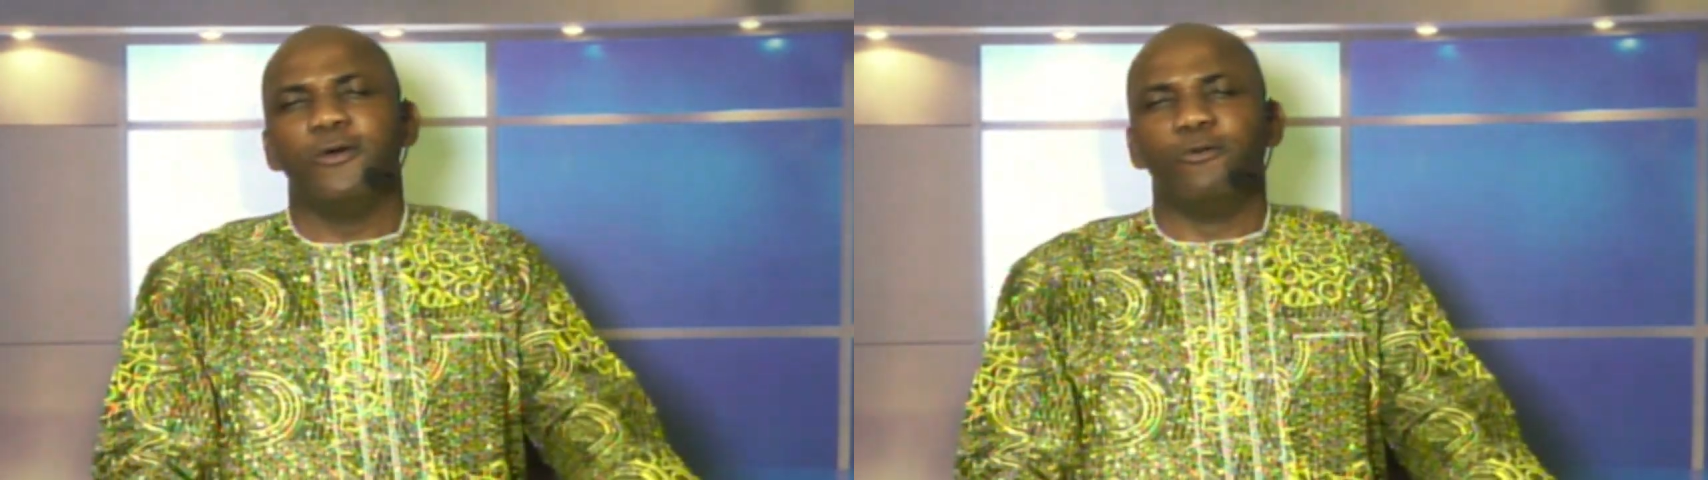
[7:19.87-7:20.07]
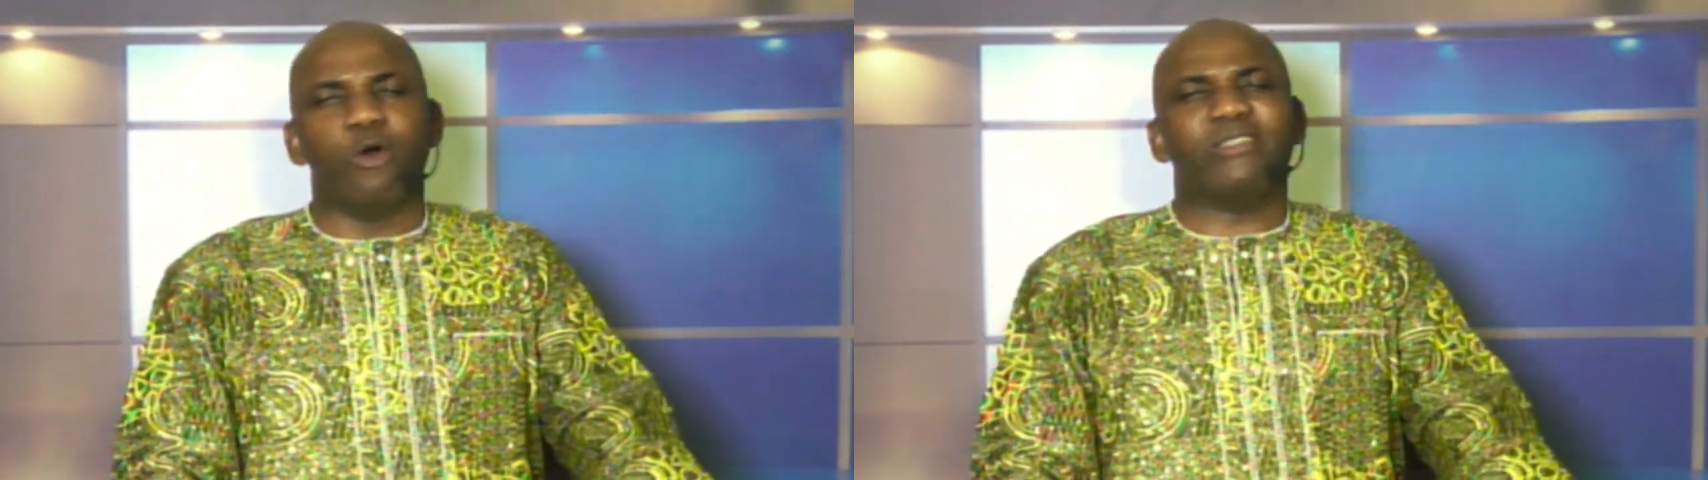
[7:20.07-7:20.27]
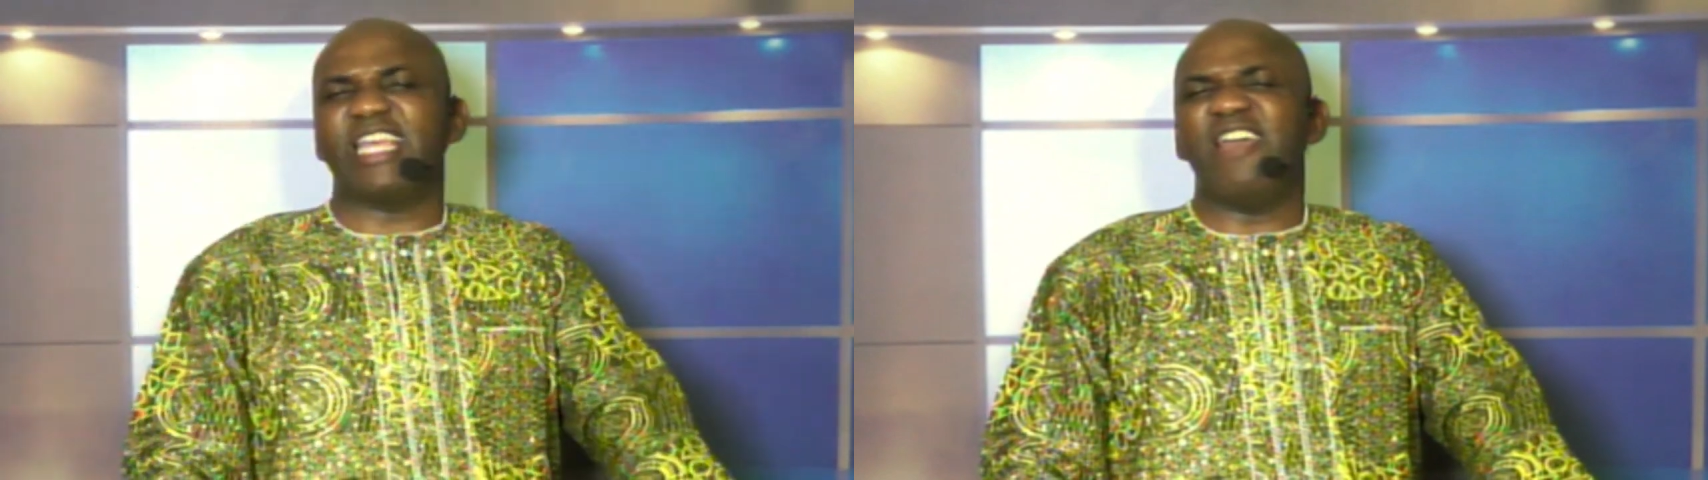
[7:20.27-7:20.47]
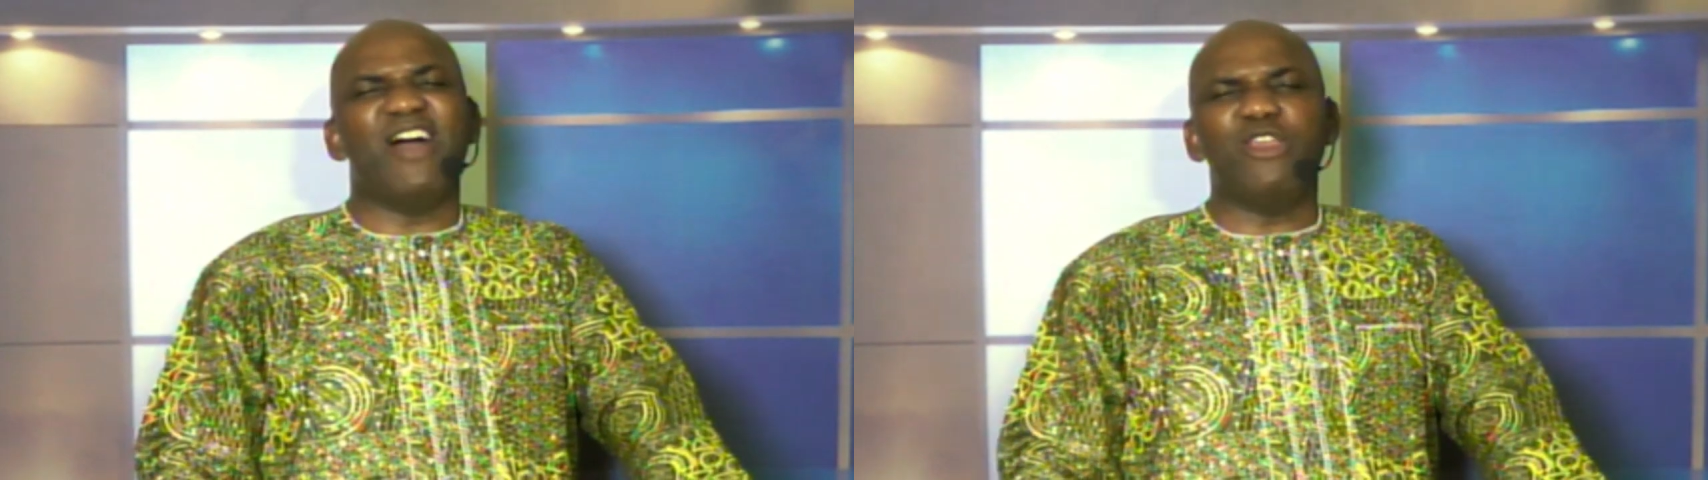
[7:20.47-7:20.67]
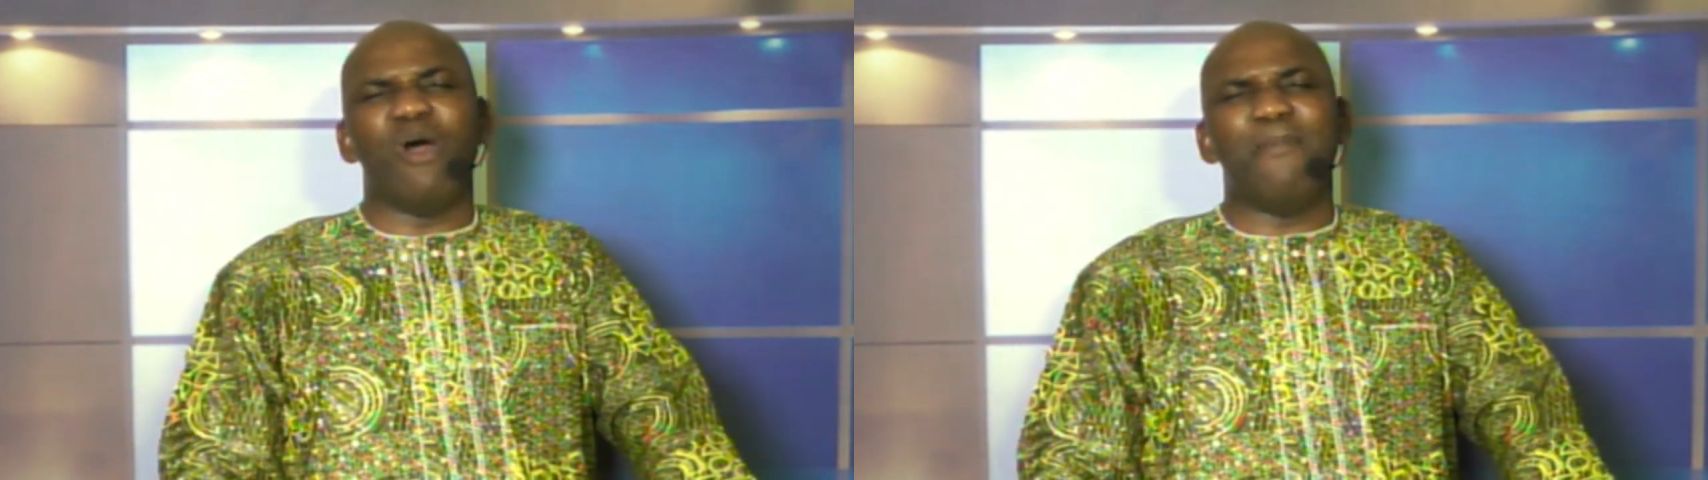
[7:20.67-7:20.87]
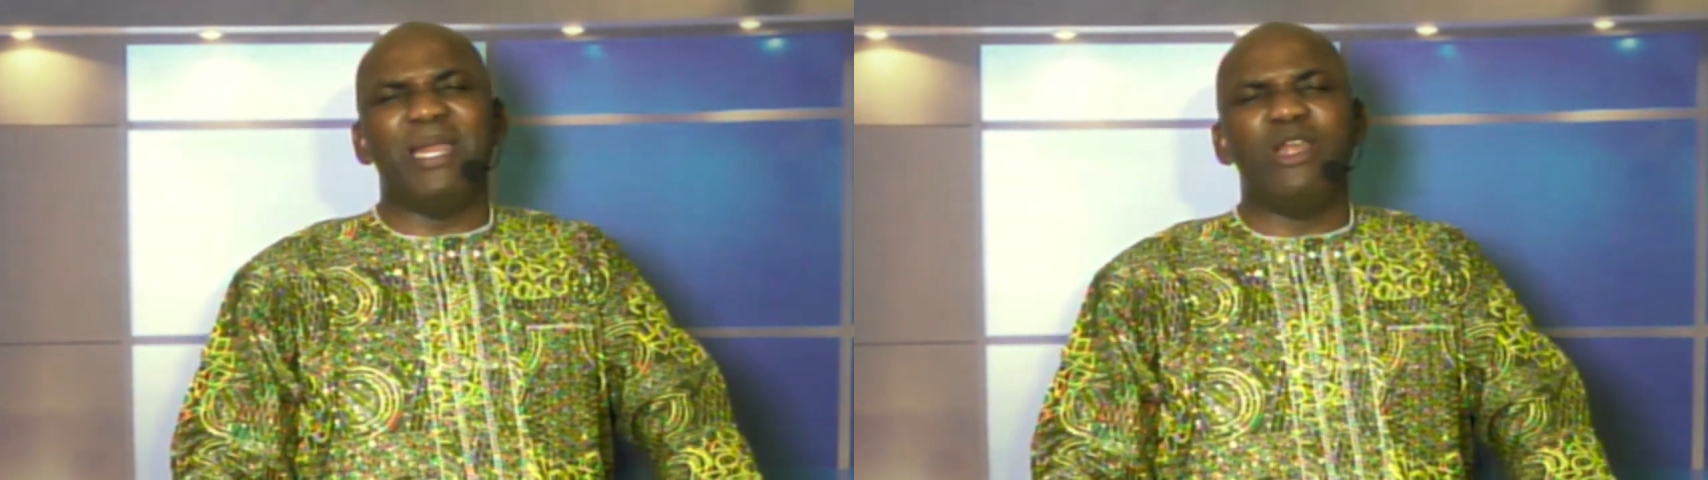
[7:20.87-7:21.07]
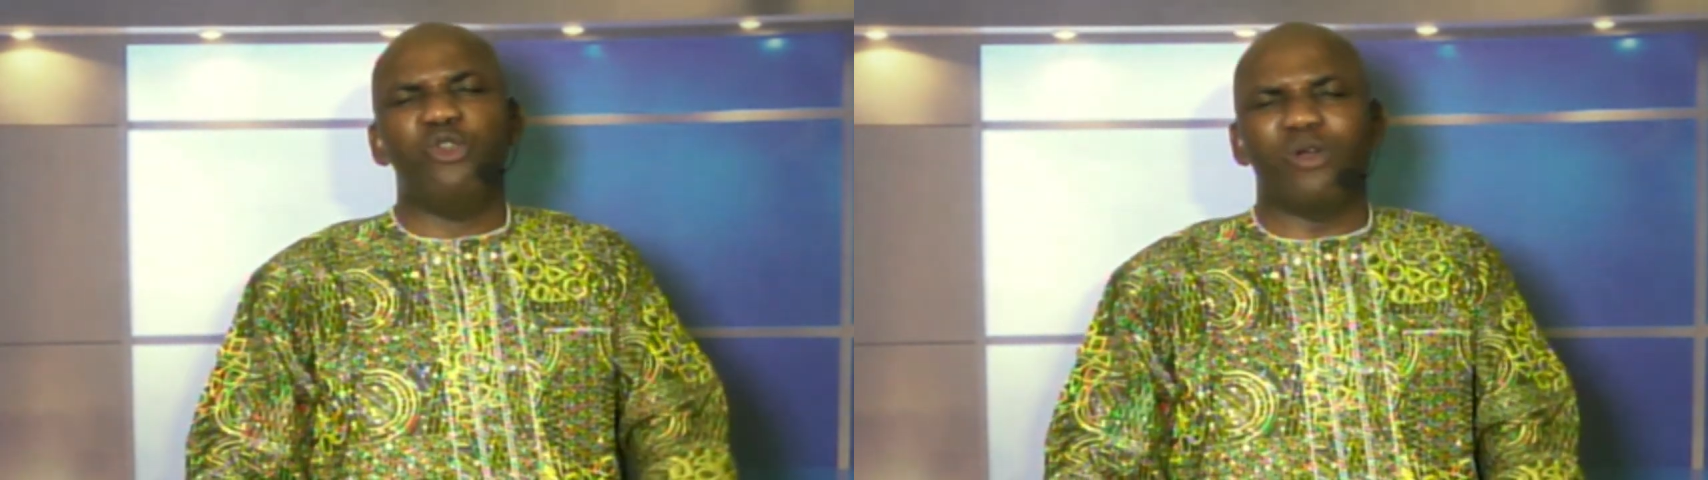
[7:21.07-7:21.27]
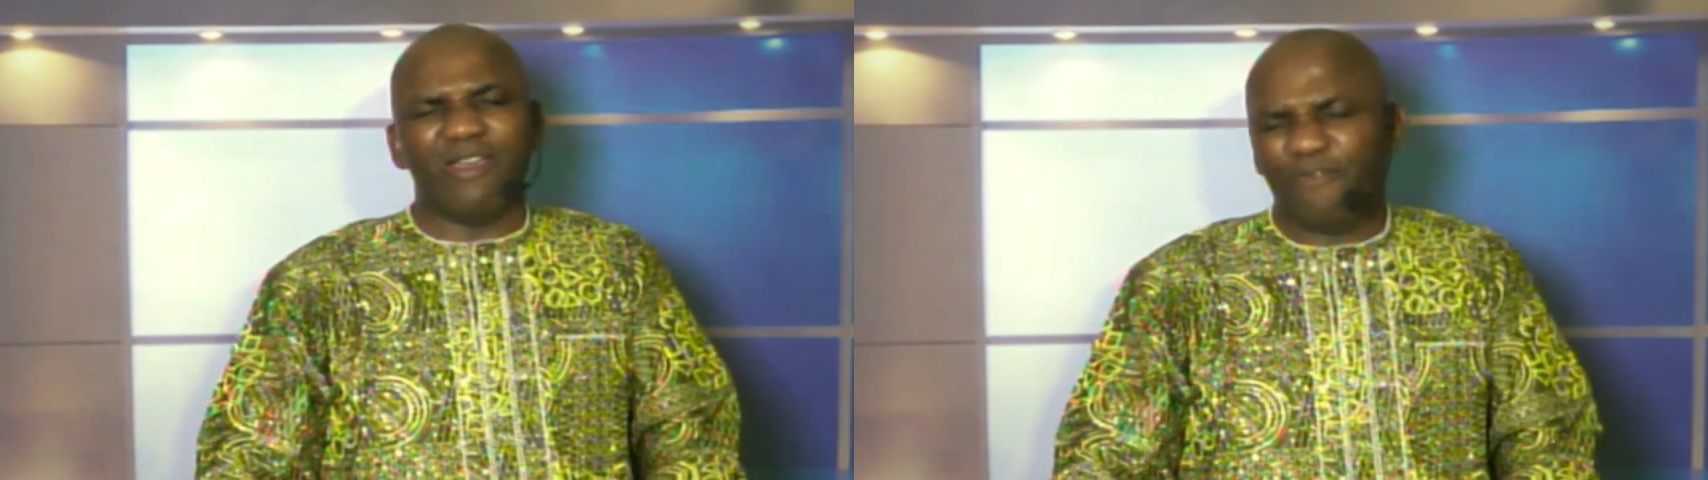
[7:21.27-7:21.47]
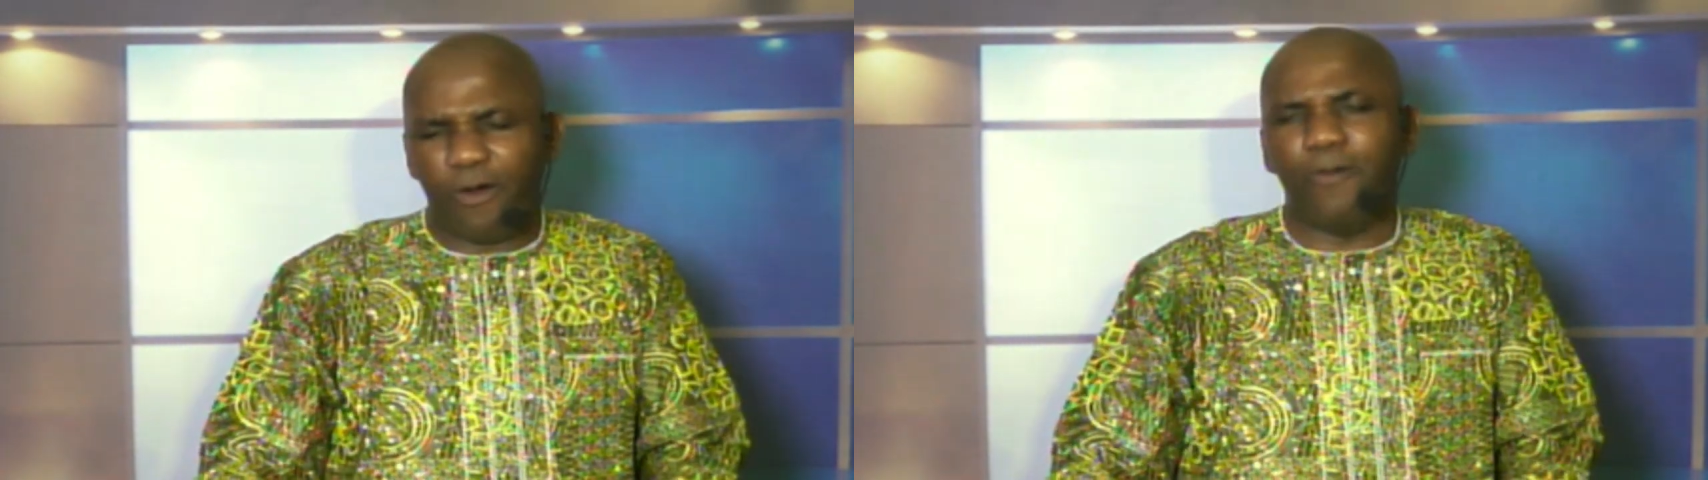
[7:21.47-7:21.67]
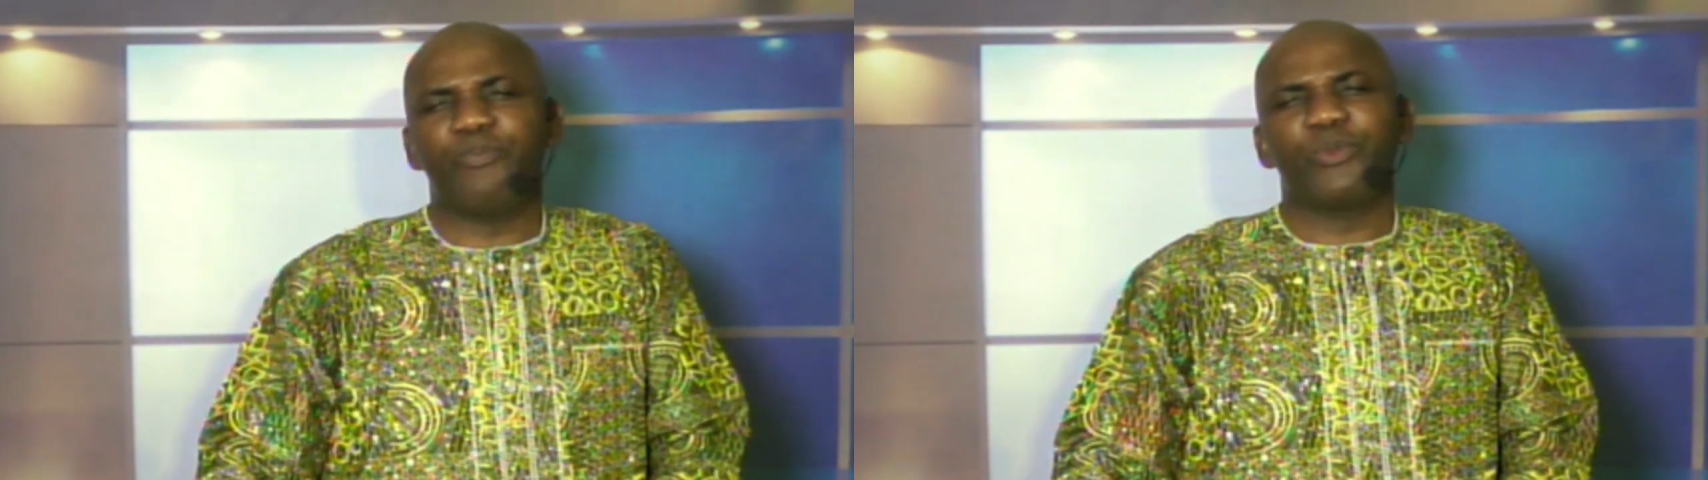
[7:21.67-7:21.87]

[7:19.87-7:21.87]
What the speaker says: Whatever you have been looking for,